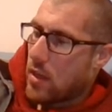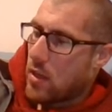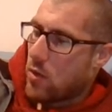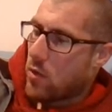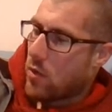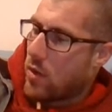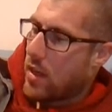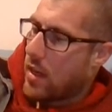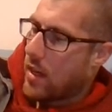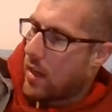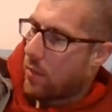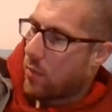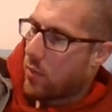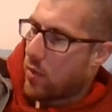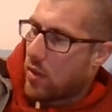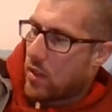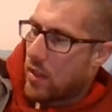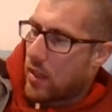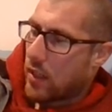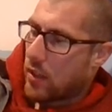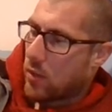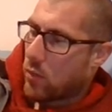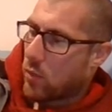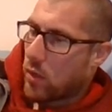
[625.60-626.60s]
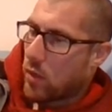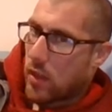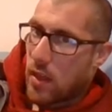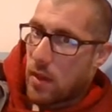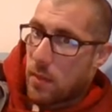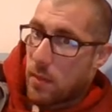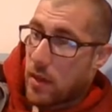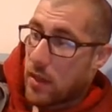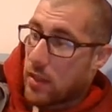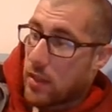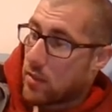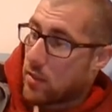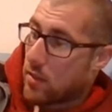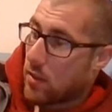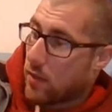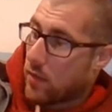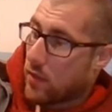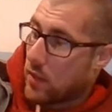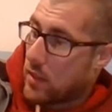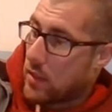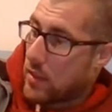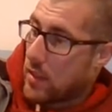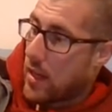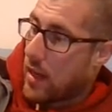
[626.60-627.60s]
You can't predict where they might
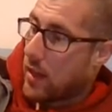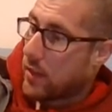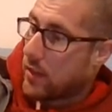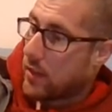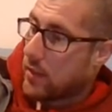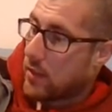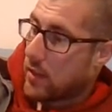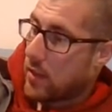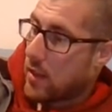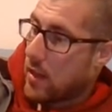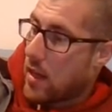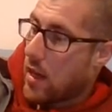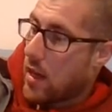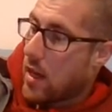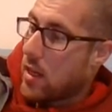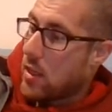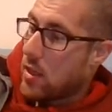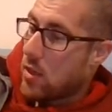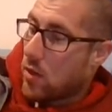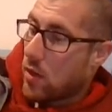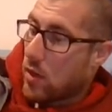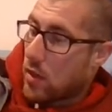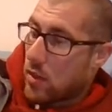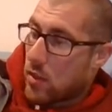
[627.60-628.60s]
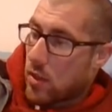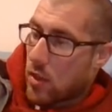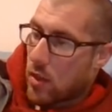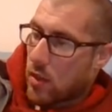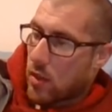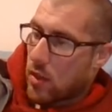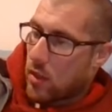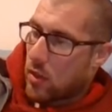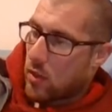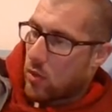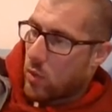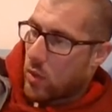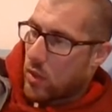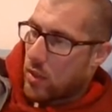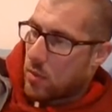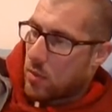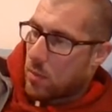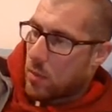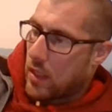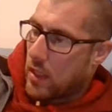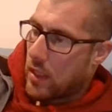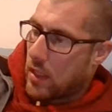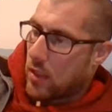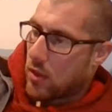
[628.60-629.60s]
surface next. You can turn and
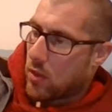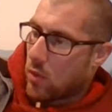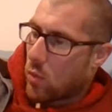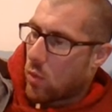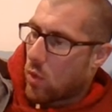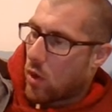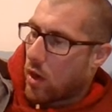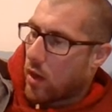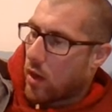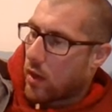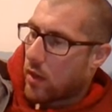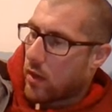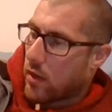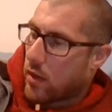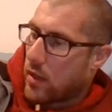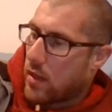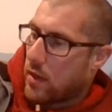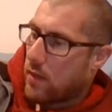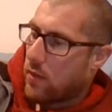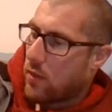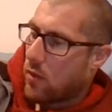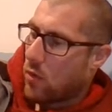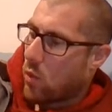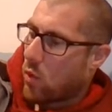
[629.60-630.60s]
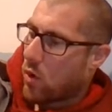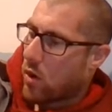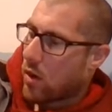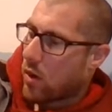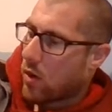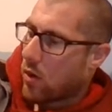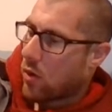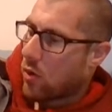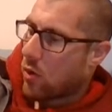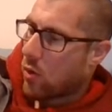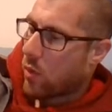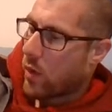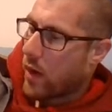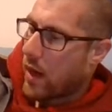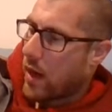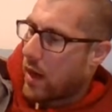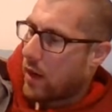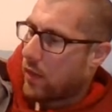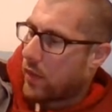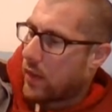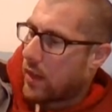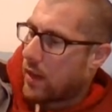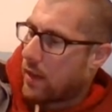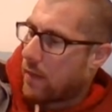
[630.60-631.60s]
twist beneath the water, even whirl
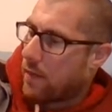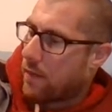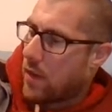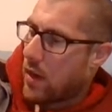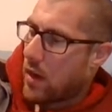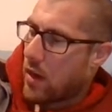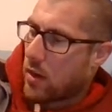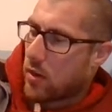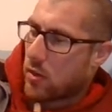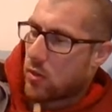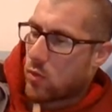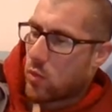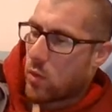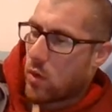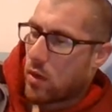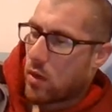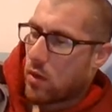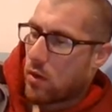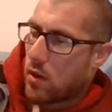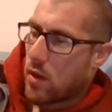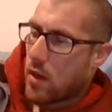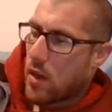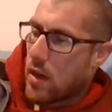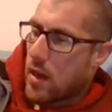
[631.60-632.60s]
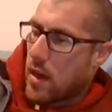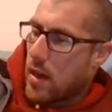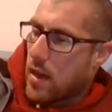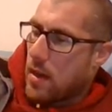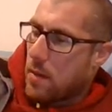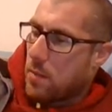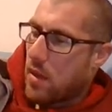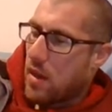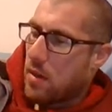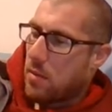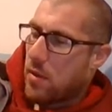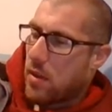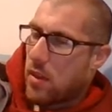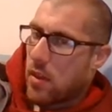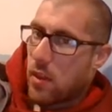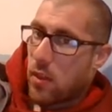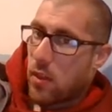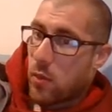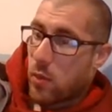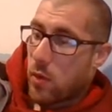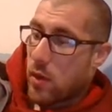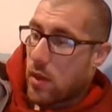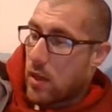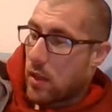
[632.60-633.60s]
around like a Ferris wheel. Maybe the
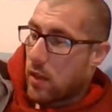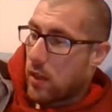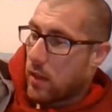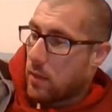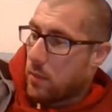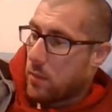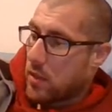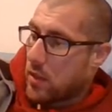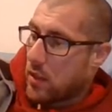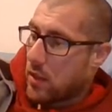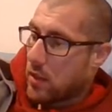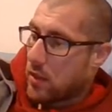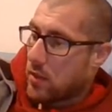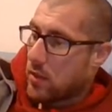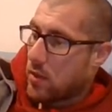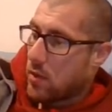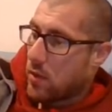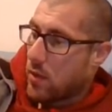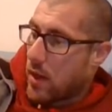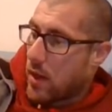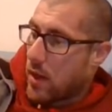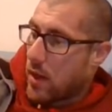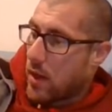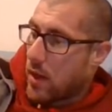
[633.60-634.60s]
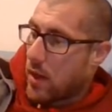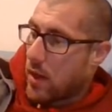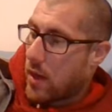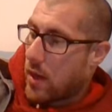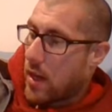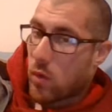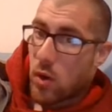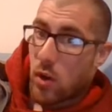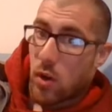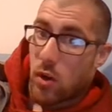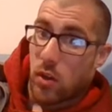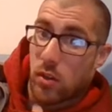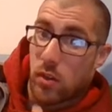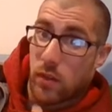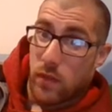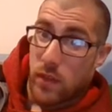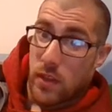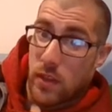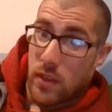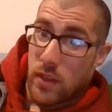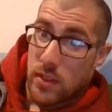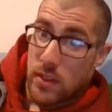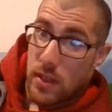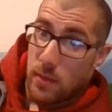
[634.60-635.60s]
3 glimpses you had were all
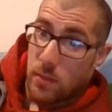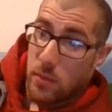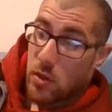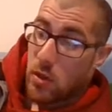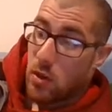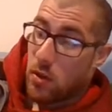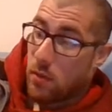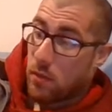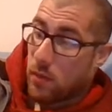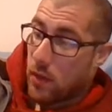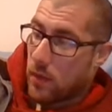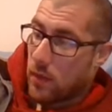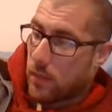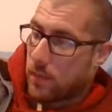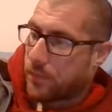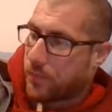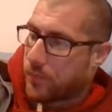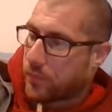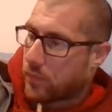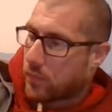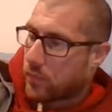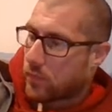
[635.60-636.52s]
of the same dolphin.